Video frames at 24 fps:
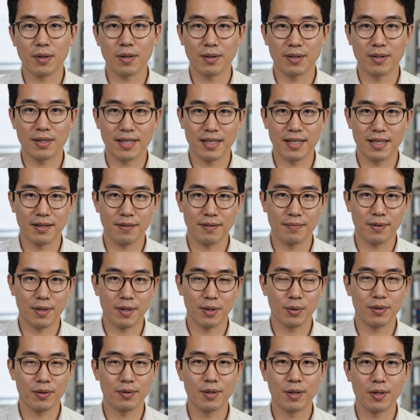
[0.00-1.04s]
who's seen a
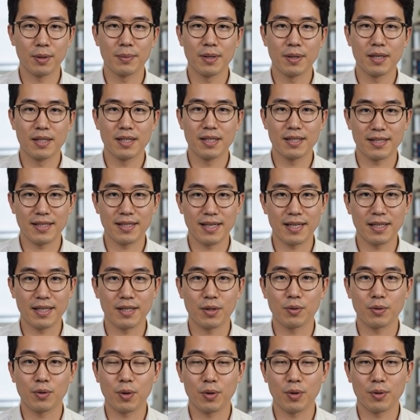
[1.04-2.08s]
photo of Jupiter has seen
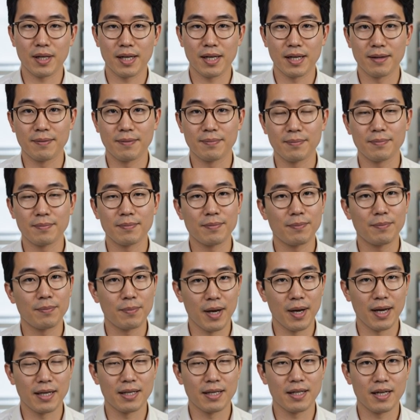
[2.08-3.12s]
its aurorae,
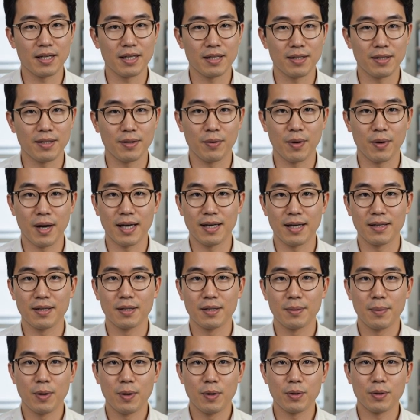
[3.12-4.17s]
bright curtains of light
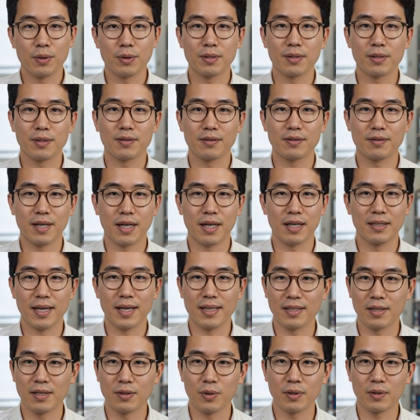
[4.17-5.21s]
near the poles, not
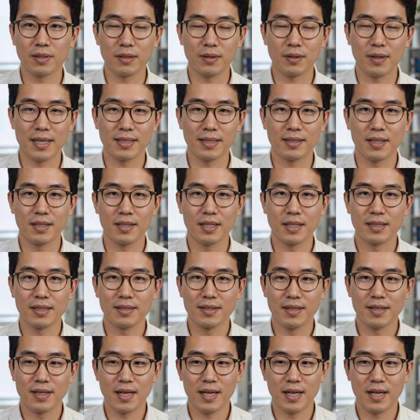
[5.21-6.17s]
unlike the northern lights on Earth.